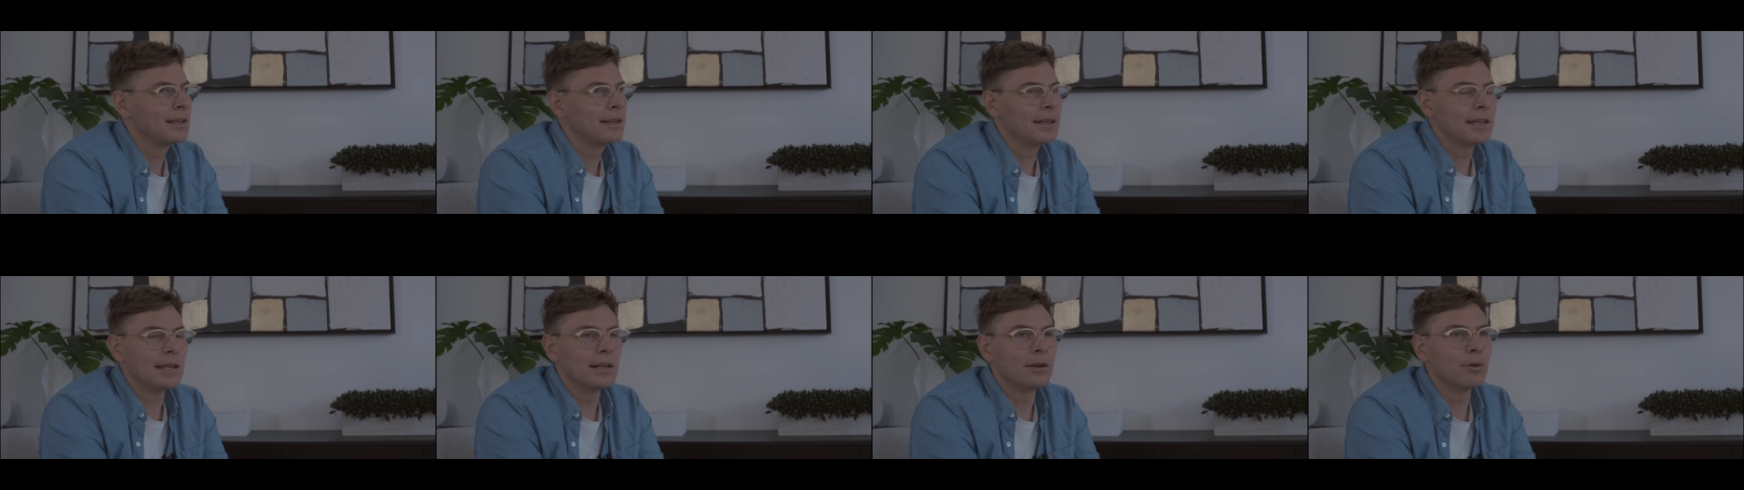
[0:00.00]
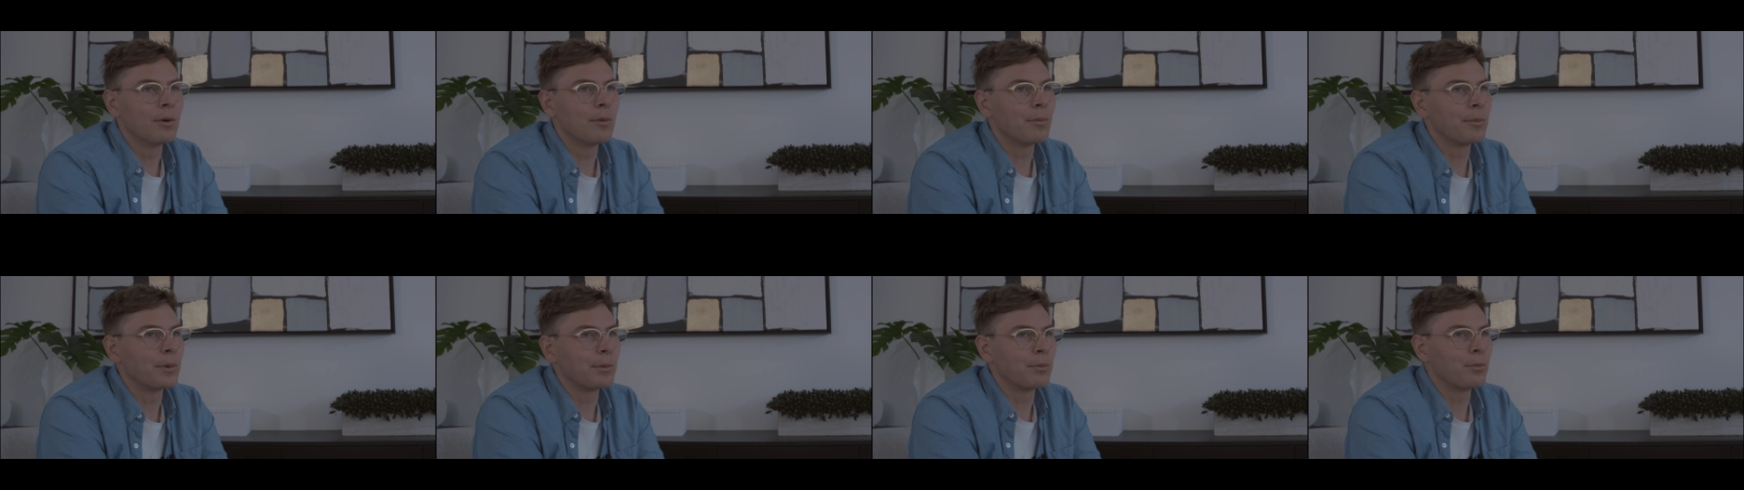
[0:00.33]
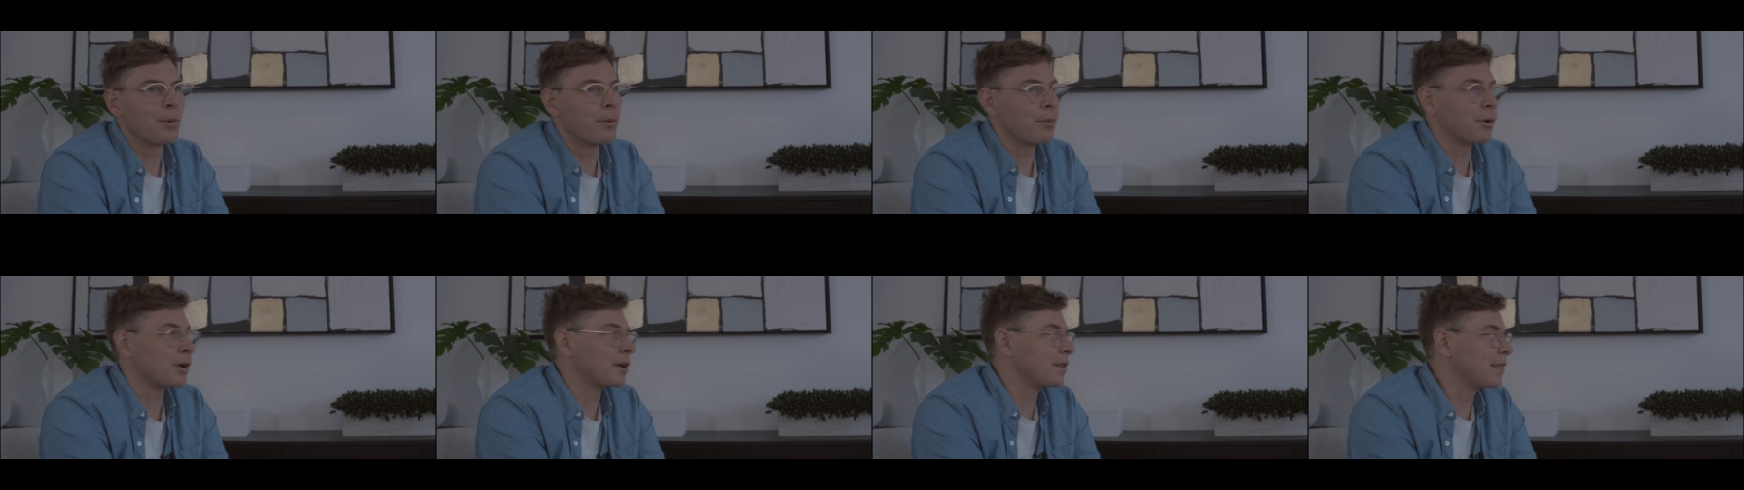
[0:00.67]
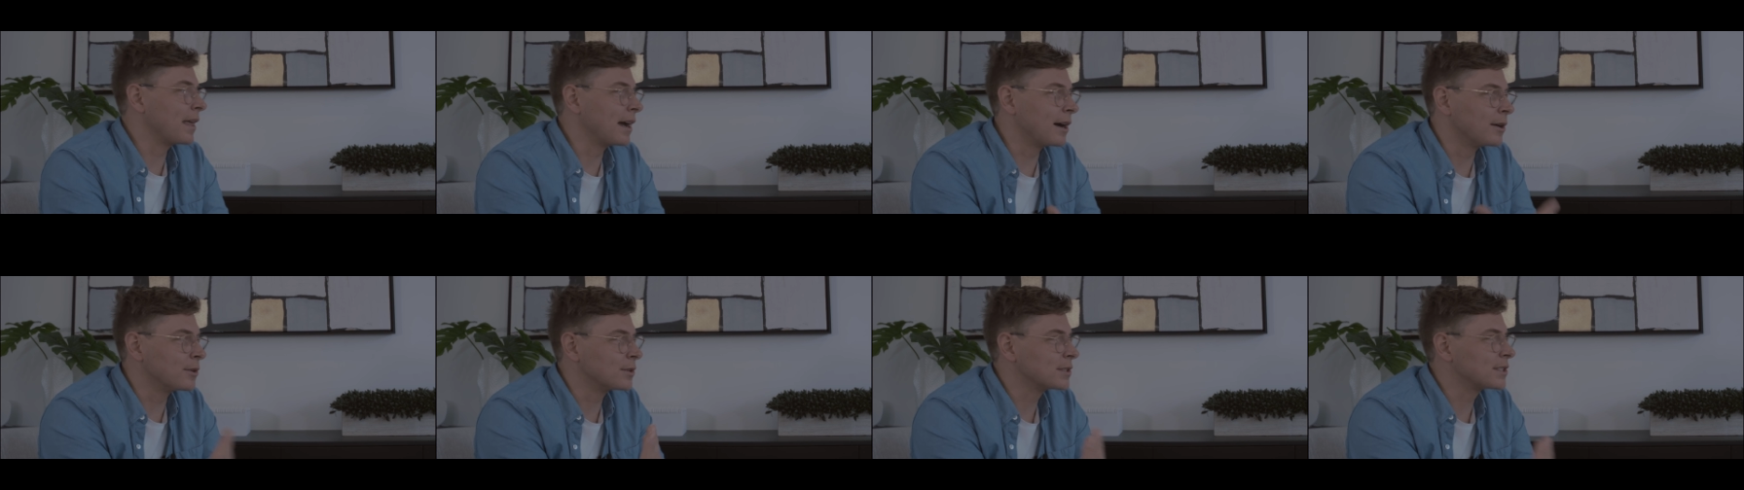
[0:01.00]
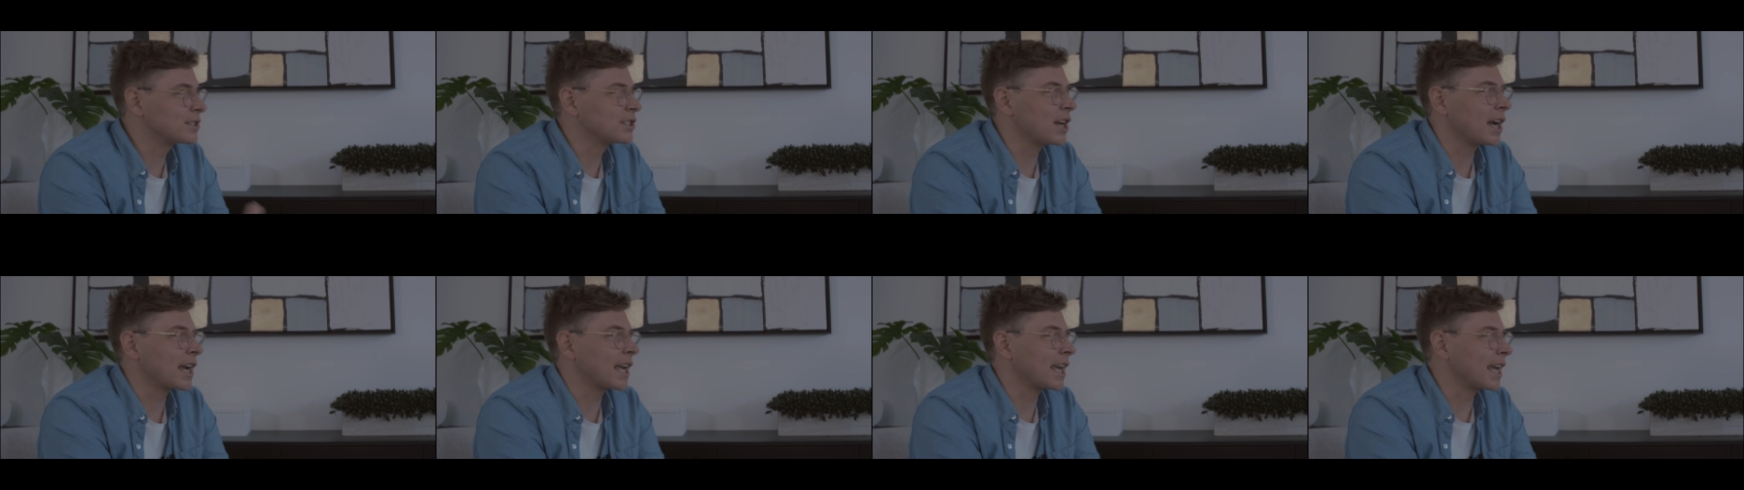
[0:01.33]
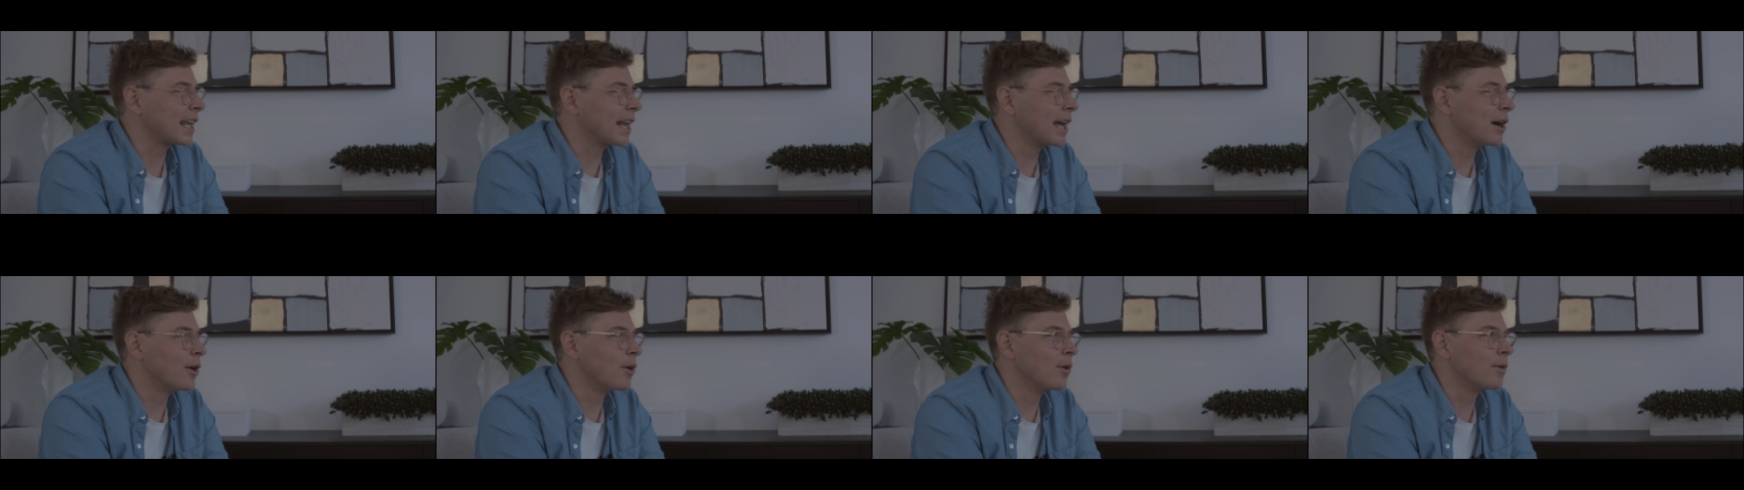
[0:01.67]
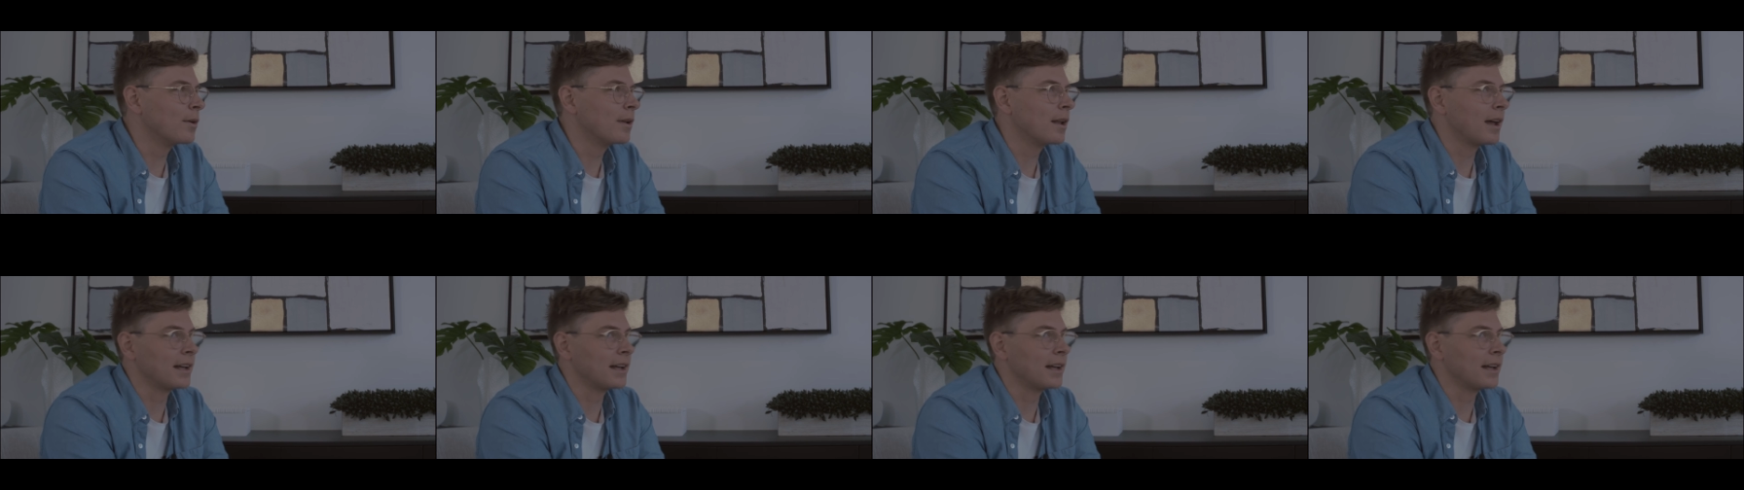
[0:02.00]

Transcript: you know when, when, we're in the house checking it out.